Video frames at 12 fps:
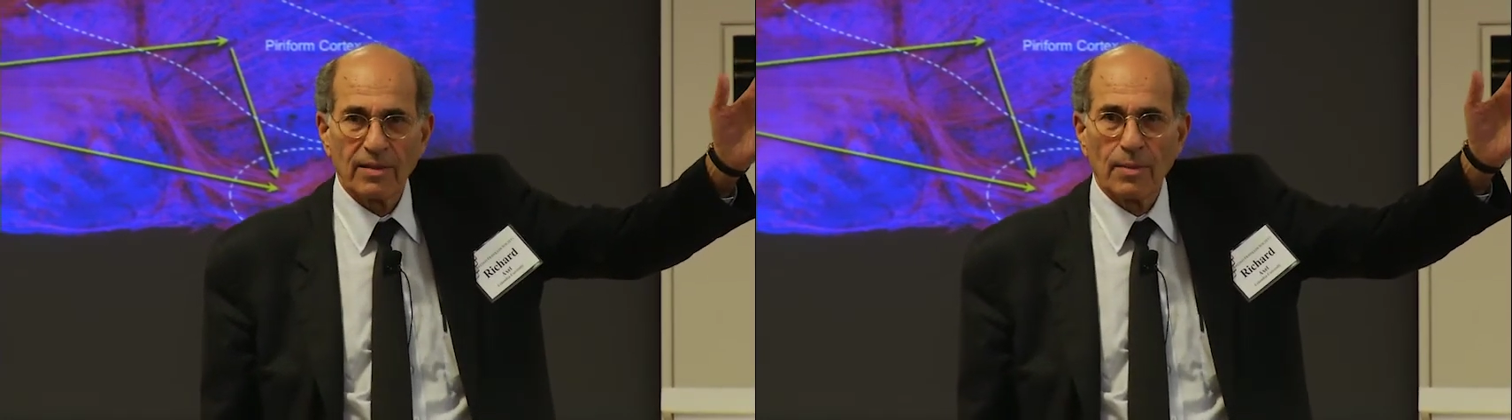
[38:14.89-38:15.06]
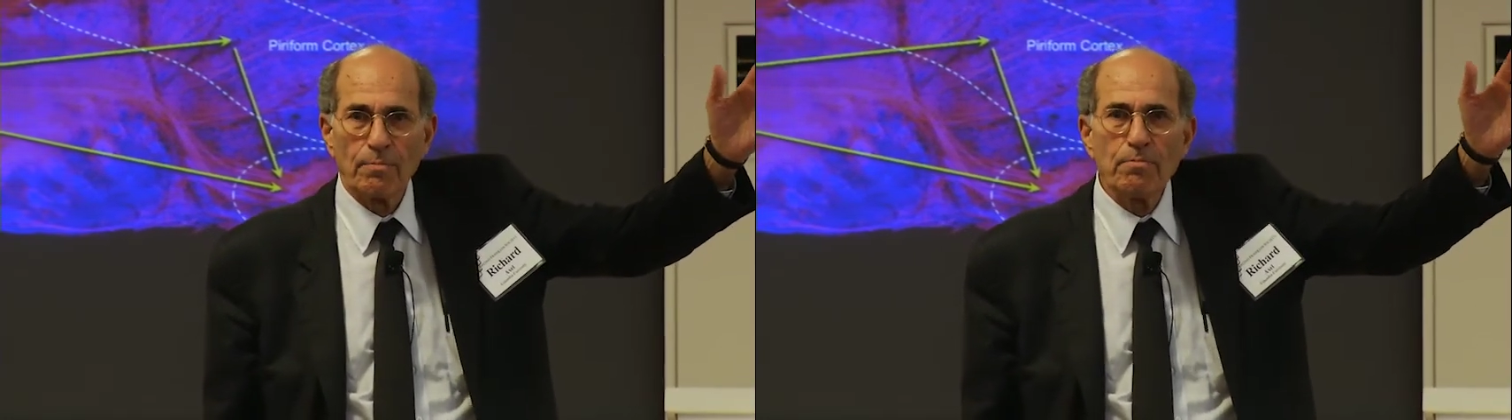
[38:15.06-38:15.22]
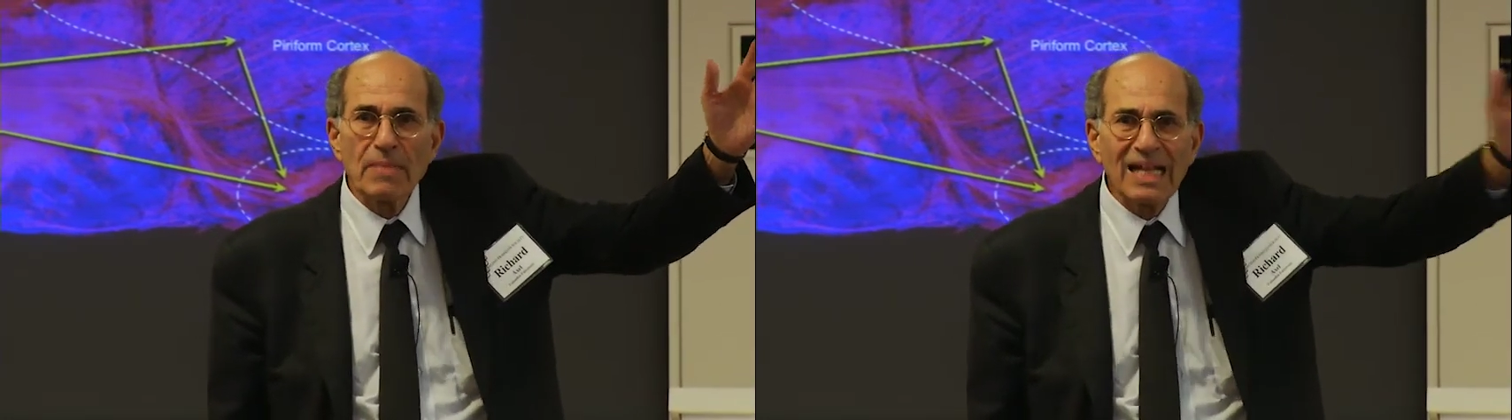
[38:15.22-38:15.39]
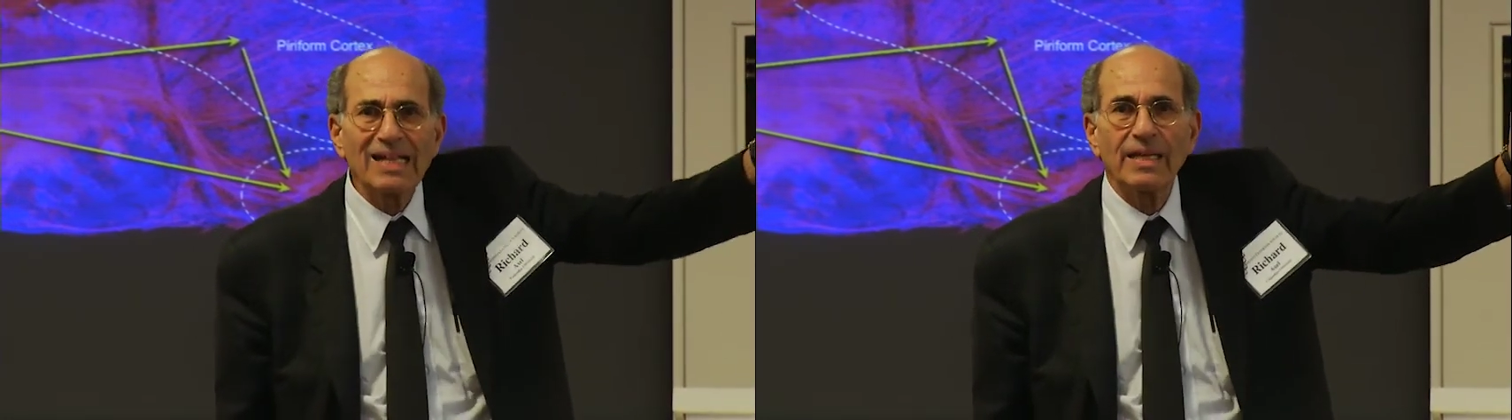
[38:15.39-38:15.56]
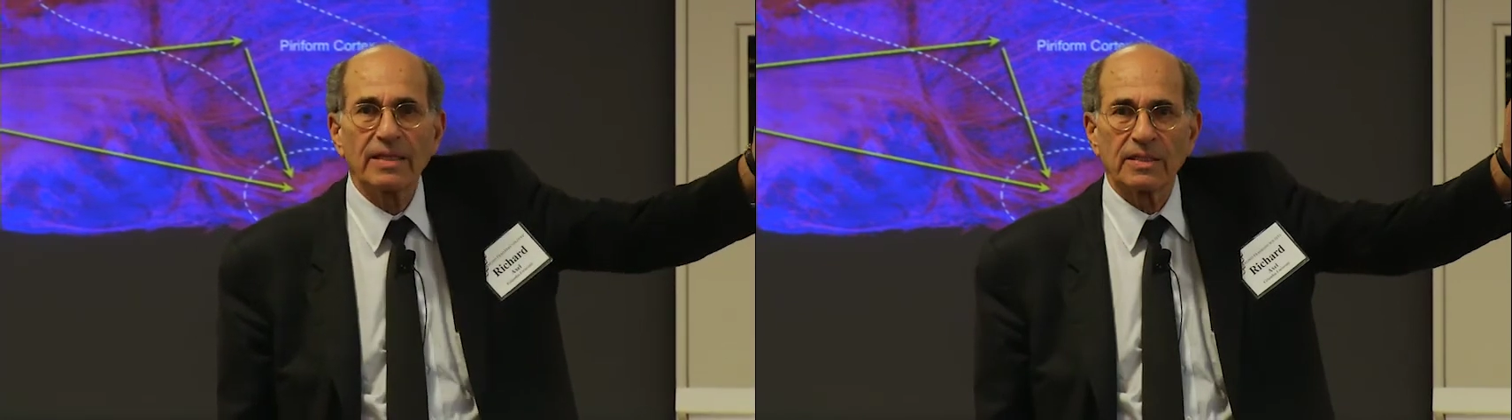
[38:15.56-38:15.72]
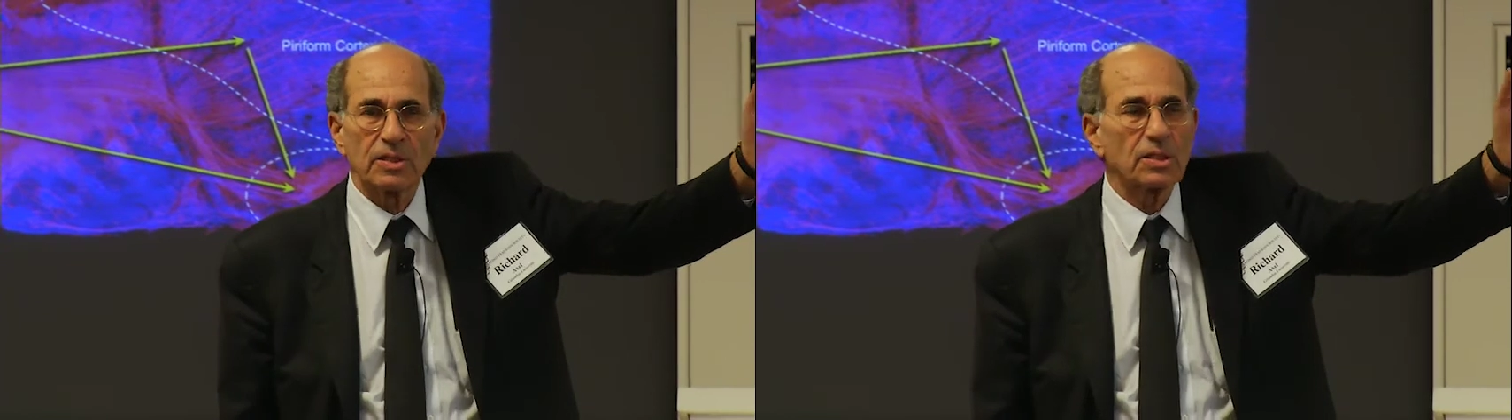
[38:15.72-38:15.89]
the
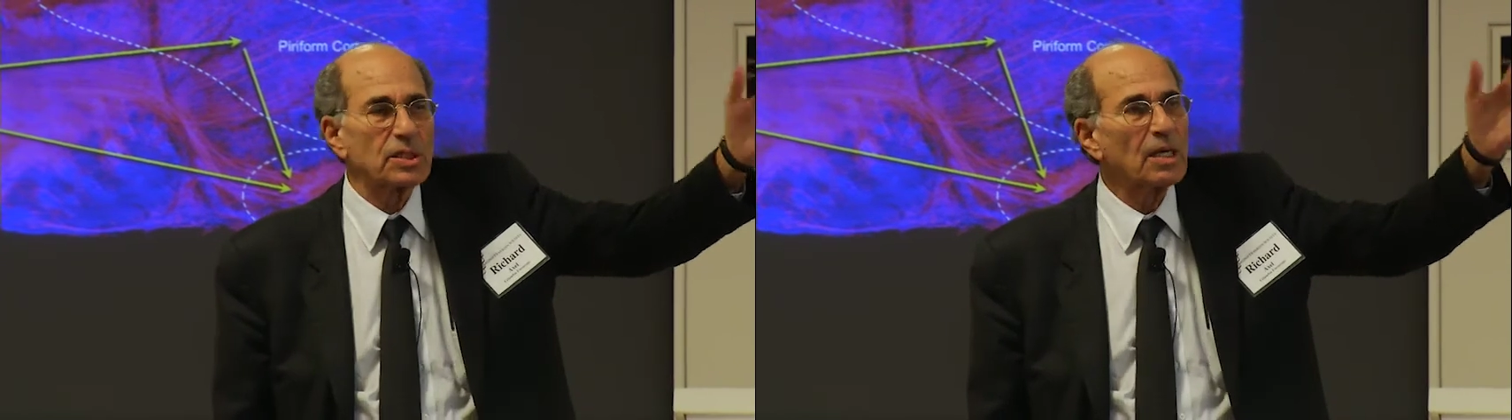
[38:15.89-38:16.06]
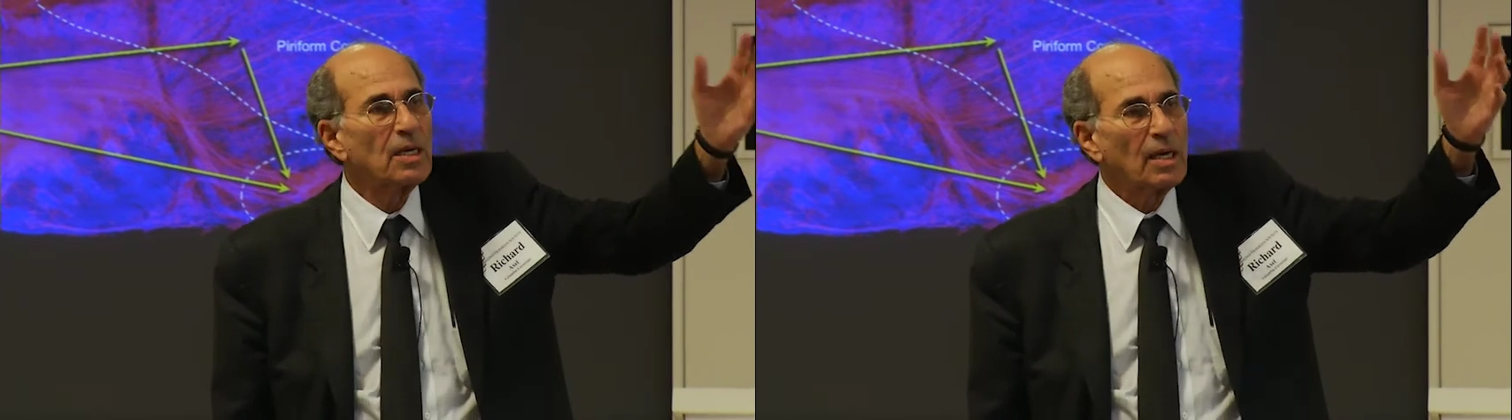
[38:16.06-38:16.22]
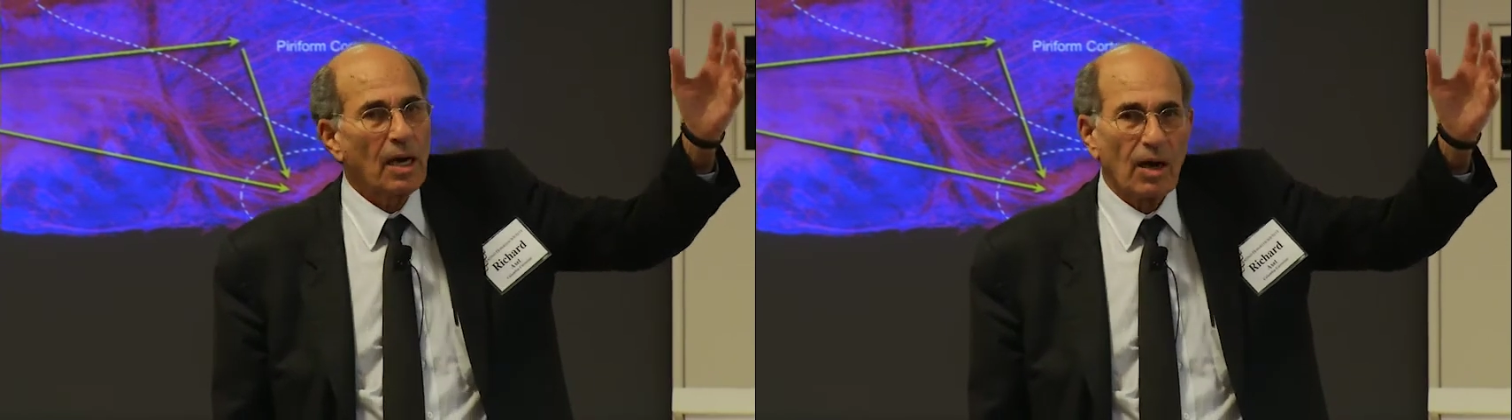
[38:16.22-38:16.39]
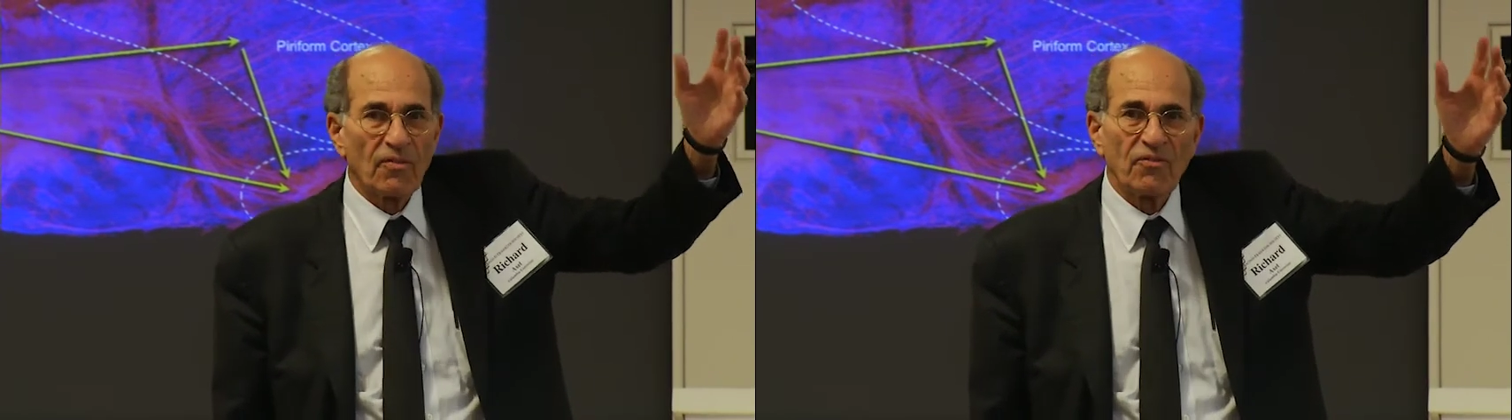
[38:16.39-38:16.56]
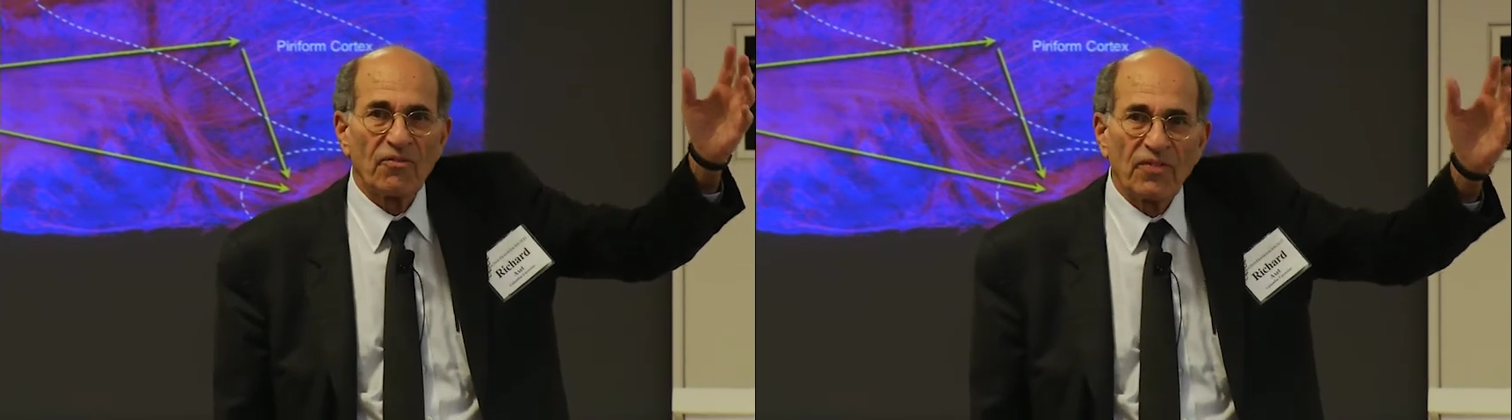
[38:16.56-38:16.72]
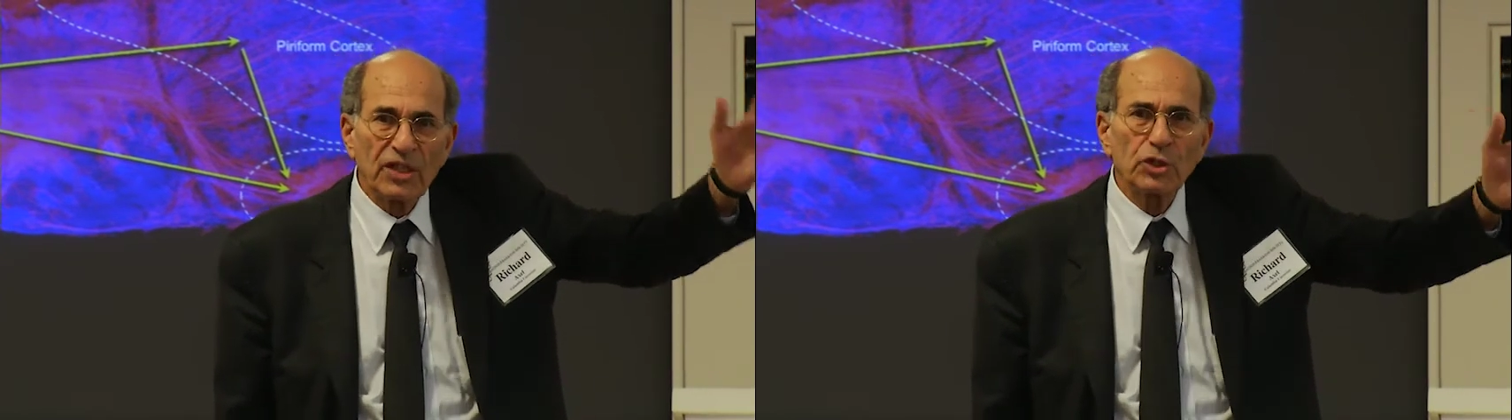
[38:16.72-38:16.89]
millions of
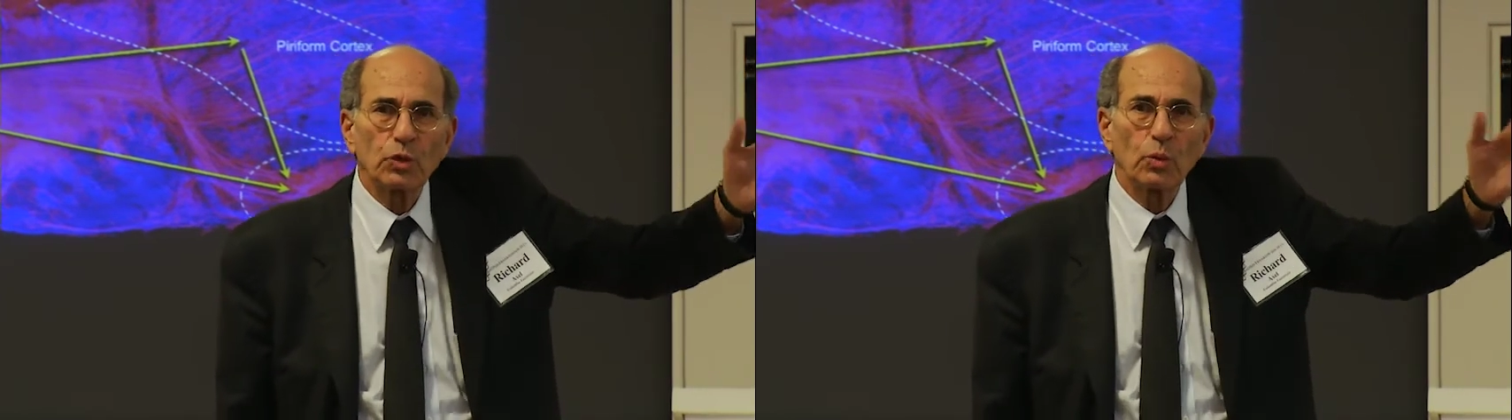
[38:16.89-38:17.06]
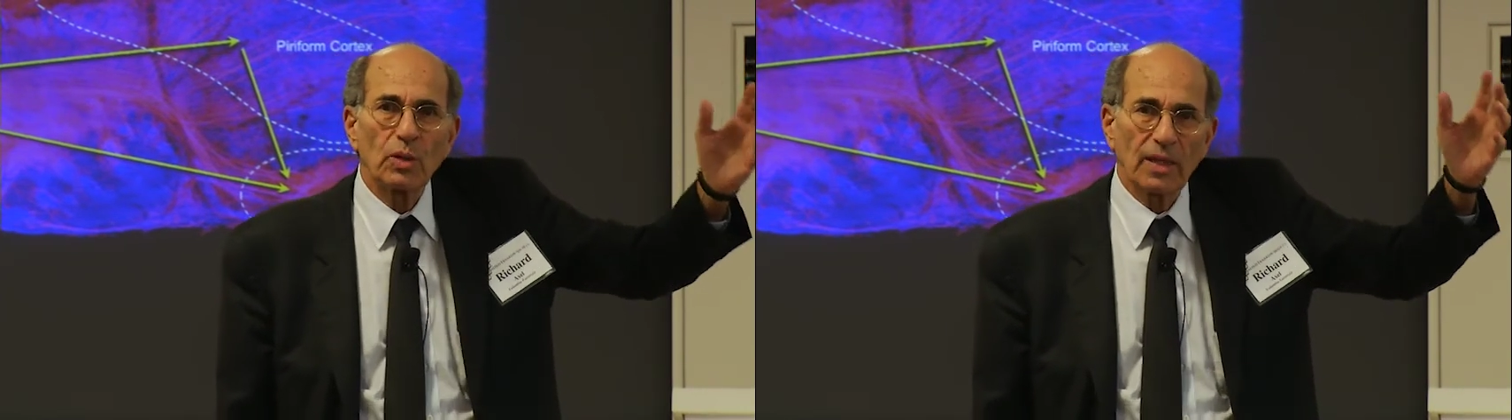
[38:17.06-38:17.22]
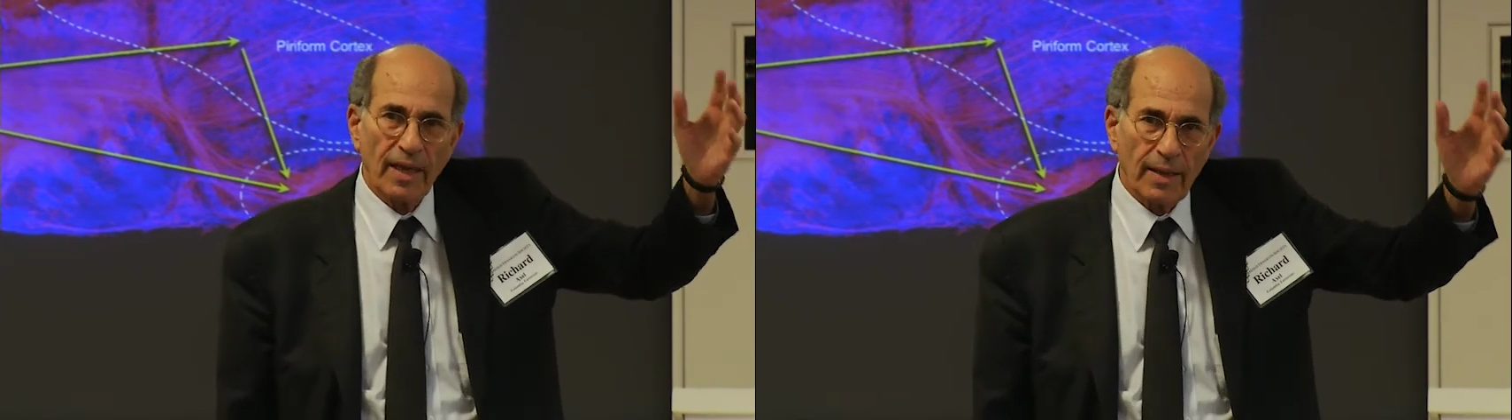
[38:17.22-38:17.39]
visual